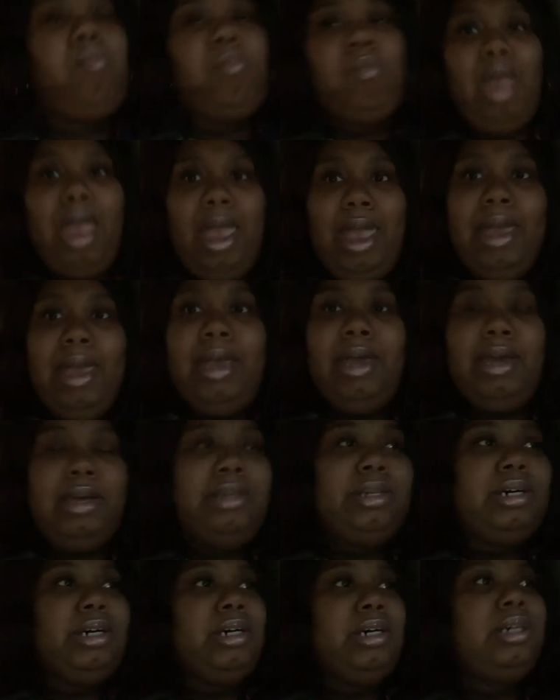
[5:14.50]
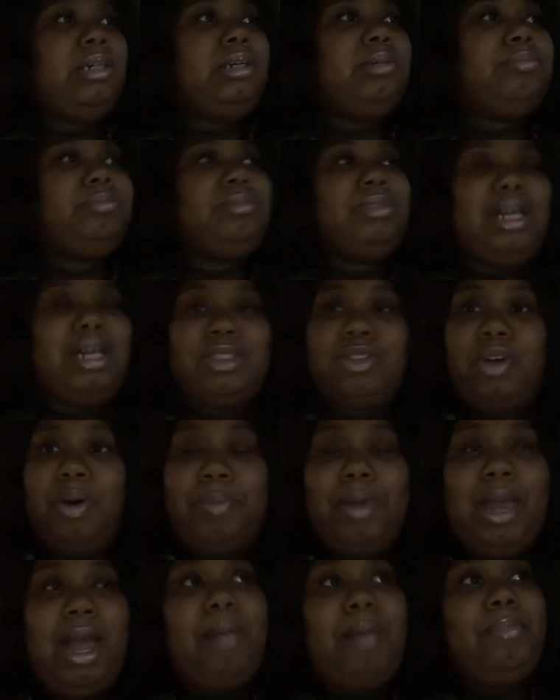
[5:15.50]
And that's going to
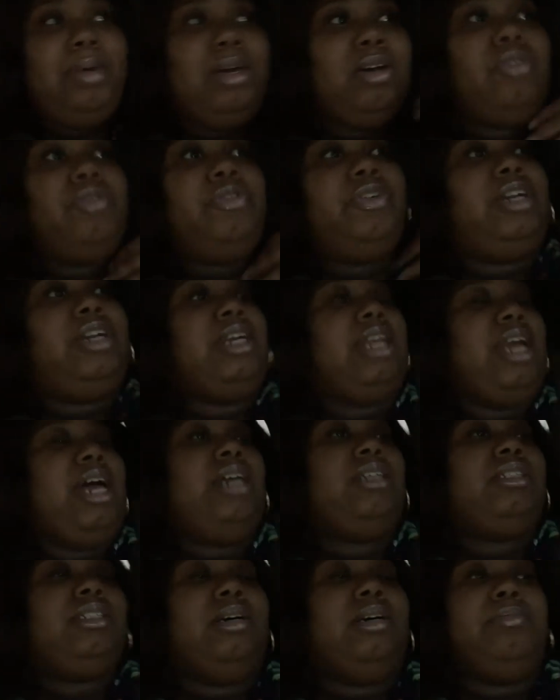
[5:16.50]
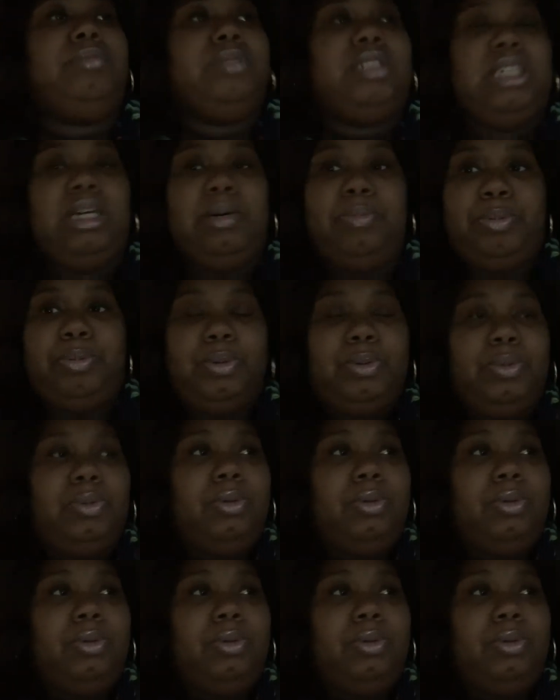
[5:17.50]
be our meal for the night. Something simple.